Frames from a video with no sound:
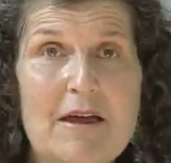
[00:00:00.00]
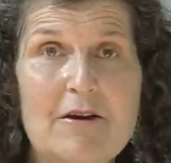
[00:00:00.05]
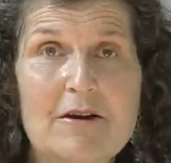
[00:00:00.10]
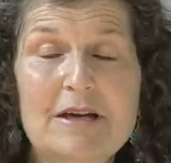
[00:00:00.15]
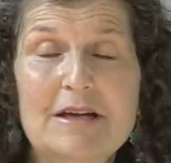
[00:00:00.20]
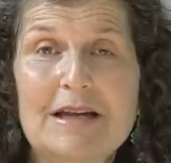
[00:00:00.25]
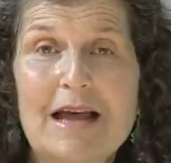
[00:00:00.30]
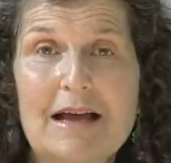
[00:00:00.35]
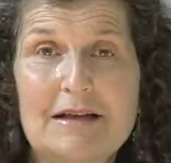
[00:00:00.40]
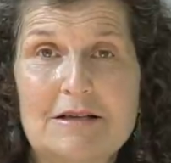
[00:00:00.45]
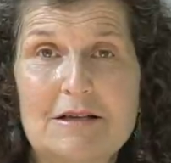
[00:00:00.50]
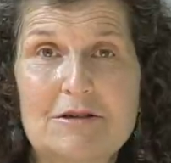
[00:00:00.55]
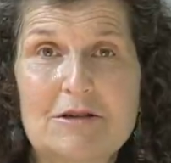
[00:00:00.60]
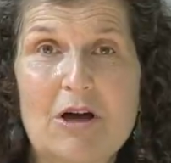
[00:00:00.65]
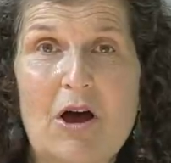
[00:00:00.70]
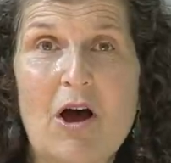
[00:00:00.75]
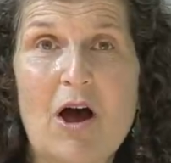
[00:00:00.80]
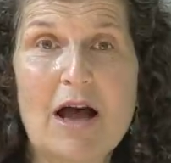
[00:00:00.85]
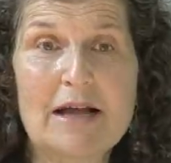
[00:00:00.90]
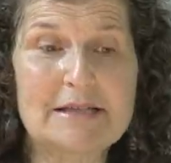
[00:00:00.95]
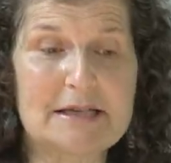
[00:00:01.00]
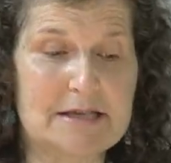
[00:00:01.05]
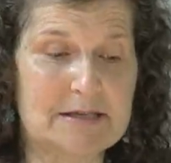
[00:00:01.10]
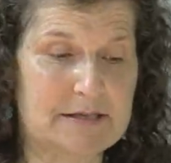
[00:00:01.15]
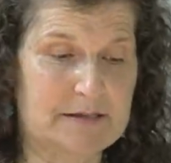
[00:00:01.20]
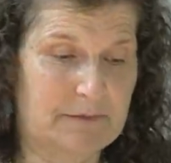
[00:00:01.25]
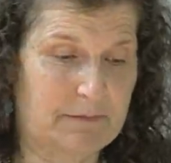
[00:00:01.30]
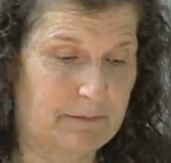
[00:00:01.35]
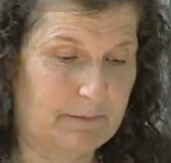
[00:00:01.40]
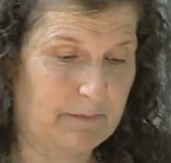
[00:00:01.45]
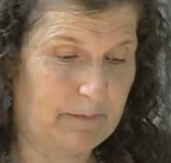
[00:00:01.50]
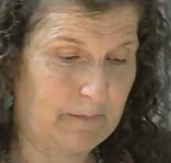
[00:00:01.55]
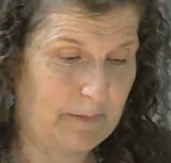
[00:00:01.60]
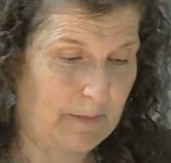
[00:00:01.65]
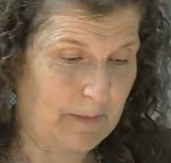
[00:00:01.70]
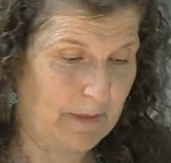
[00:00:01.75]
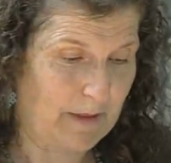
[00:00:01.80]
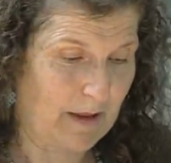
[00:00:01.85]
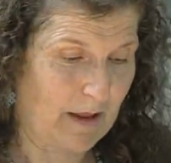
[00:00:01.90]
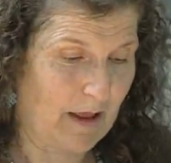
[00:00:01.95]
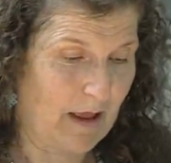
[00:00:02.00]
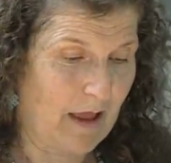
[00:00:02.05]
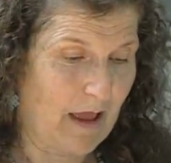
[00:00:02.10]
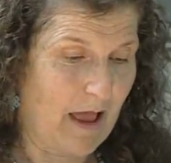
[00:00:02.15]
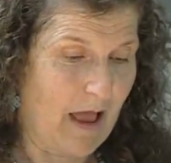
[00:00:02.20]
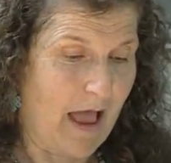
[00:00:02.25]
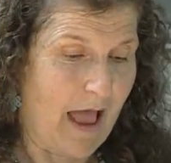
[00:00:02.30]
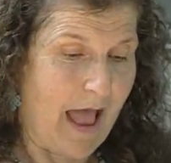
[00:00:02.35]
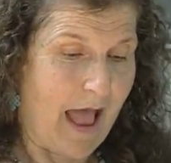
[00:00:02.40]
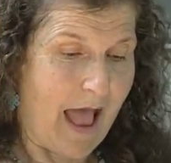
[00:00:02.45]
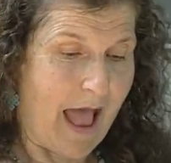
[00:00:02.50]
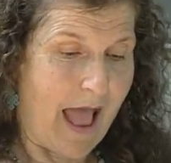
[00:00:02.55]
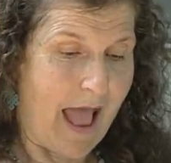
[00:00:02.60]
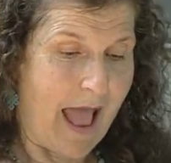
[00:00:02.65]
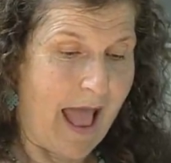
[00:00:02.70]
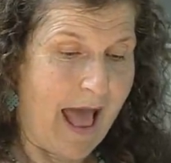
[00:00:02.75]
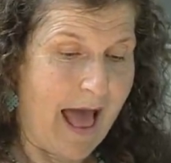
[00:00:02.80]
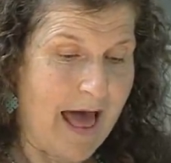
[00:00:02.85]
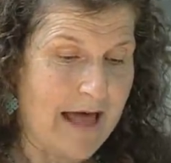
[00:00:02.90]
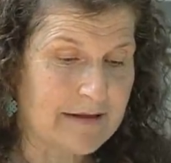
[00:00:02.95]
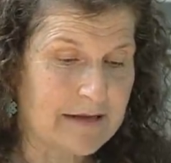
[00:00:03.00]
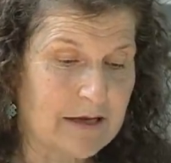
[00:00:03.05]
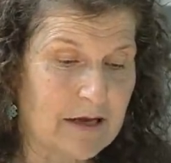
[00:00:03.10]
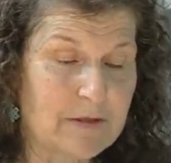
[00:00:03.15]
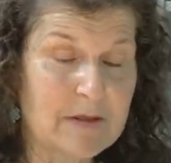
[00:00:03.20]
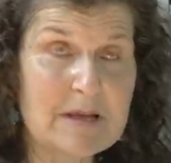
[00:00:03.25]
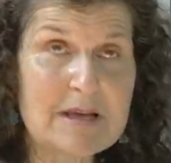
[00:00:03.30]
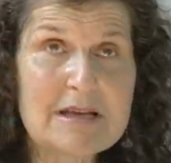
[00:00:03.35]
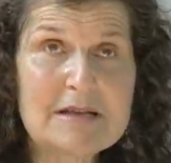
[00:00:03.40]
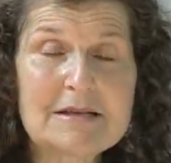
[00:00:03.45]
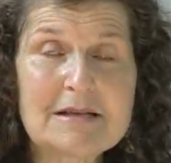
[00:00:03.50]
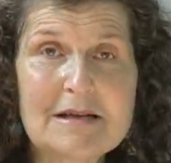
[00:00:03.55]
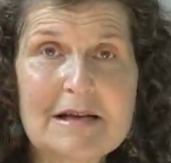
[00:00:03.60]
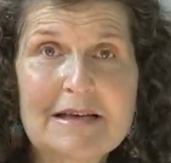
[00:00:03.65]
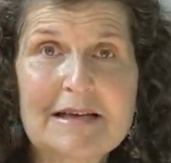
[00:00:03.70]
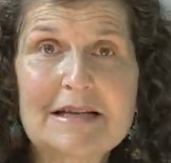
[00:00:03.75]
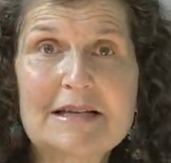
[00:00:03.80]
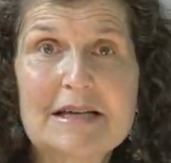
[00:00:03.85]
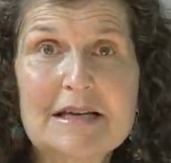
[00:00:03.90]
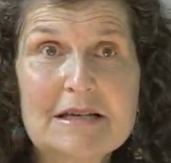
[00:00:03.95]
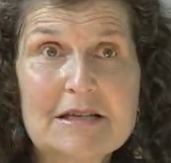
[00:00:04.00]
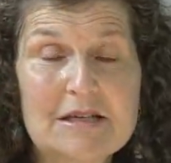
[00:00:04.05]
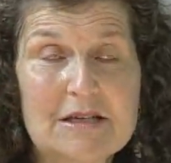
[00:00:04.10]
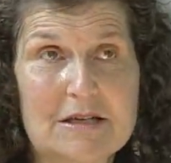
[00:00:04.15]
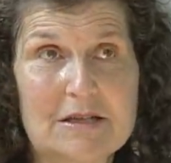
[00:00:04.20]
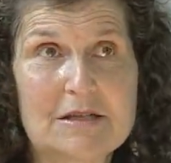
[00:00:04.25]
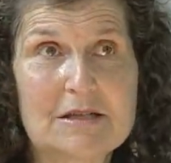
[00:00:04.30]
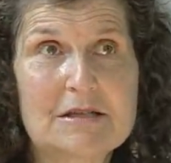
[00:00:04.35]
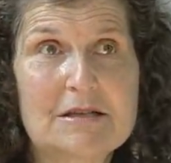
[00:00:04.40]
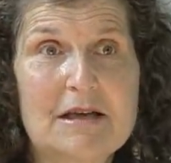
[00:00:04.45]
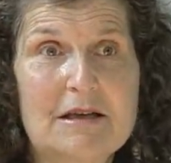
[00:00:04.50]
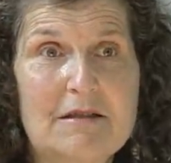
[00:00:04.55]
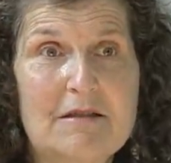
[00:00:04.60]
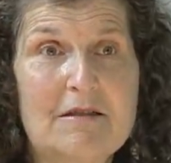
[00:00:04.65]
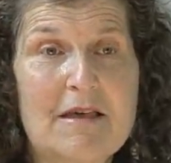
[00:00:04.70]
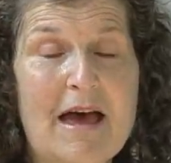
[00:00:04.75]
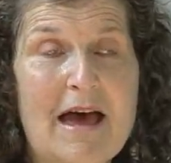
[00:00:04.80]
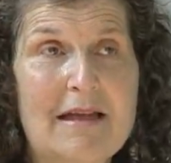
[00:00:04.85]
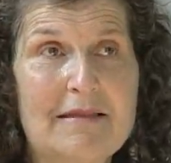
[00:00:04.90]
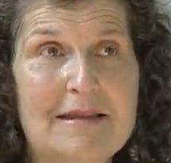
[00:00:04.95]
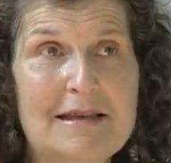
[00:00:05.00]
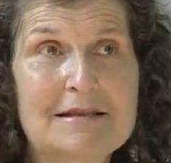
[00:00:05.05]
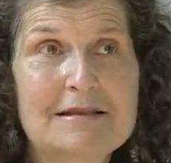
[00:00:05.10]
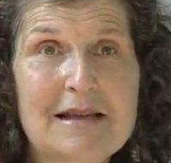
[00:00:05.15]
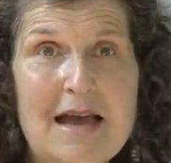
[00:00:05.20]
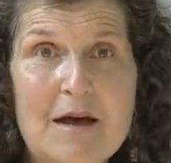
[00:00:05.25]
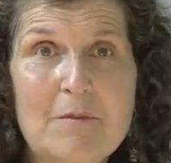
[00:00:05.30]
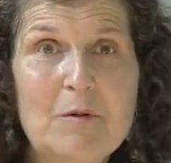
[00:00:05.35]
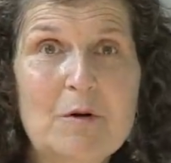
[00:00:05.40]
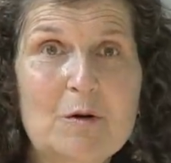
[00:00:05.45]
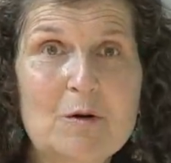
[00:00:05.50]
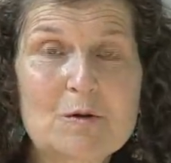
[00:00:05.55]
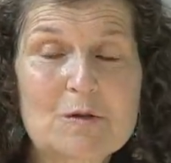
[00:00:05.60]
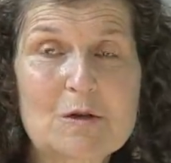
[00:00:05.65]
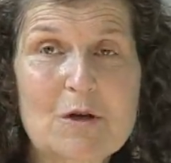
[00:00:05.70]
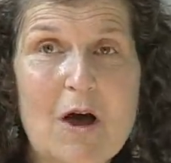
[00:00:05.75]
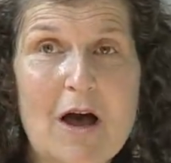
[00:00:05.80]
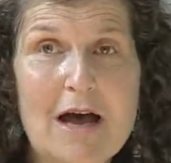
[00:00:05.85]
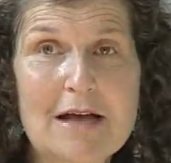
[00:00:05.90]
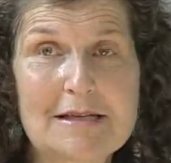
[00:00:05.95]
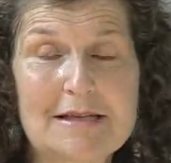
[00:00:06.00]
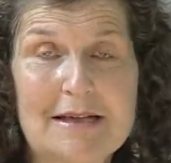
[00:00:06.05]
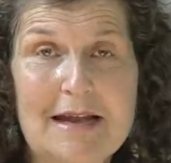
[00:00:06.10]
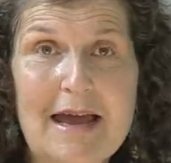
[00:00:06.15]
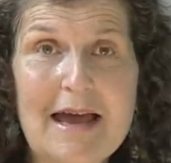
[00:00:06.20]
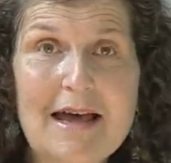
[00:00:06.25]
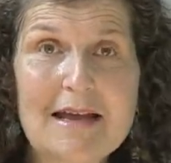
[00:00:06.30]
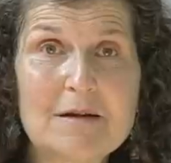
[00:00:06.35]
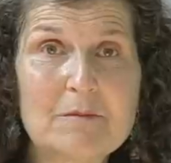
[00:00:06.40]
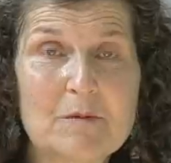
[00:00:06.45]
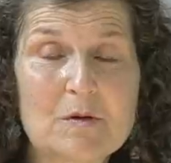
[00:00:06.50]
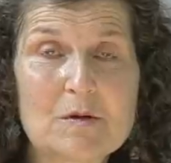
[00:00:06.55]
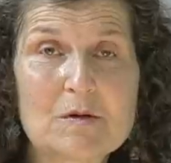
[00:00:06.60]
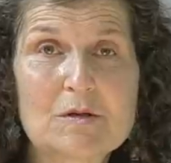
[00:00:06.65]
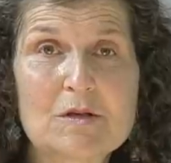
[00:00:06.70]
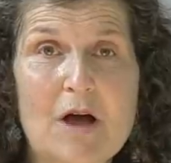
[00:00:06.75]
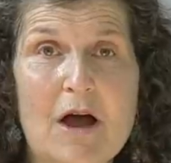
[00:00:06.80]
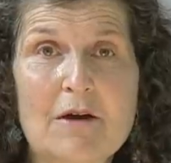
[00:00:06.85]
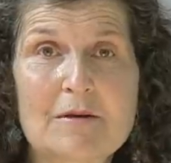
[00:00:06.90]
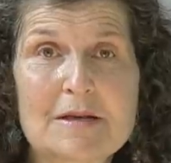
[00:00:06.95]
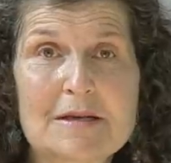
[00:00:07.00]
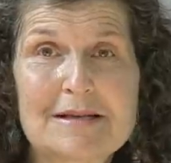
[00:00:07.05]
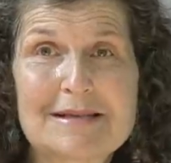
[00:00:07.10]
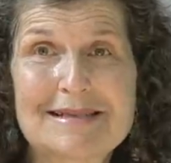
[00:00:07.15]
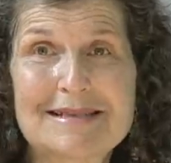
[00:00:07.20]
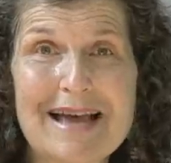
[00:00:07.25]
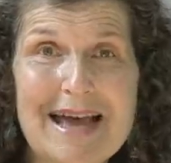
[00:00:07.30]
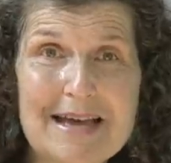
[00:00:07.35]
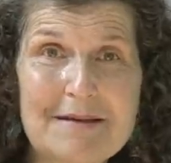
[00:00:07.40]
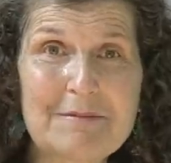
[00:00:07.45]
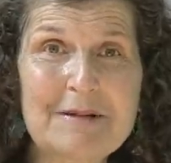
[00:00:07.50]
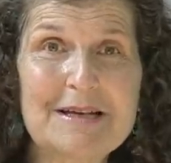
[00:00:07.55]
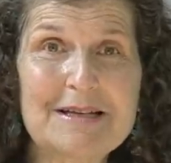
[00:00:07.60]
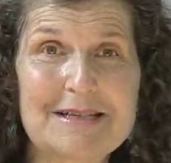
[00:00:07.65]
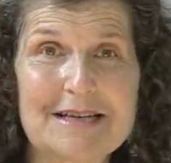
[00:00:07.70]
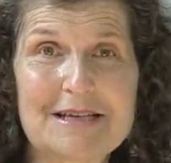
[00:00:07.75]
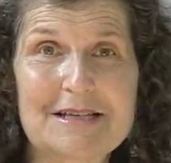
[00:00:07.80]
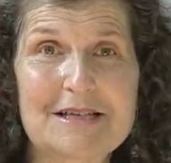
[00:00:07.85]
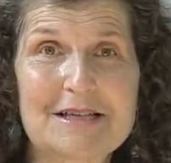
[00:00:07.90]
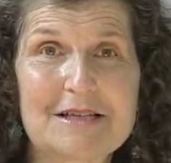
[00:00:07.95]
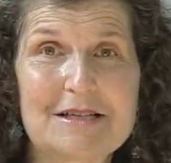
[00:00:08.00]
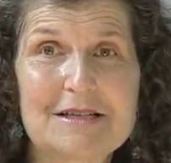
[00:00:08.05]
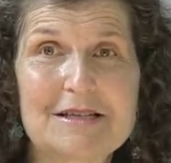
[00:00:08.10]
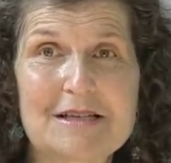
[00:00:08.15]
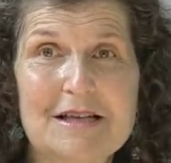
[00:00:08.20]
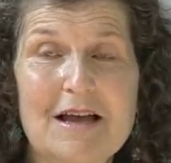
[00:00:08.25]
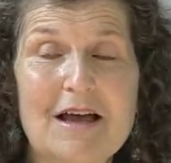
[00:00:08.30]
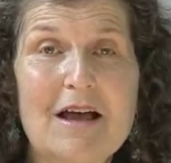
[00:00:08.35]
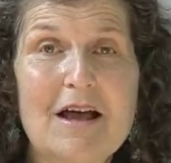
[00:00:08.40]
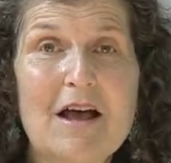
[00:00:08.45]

are connected to autism. And these conditions that these chemicals cause in animals are the same conditions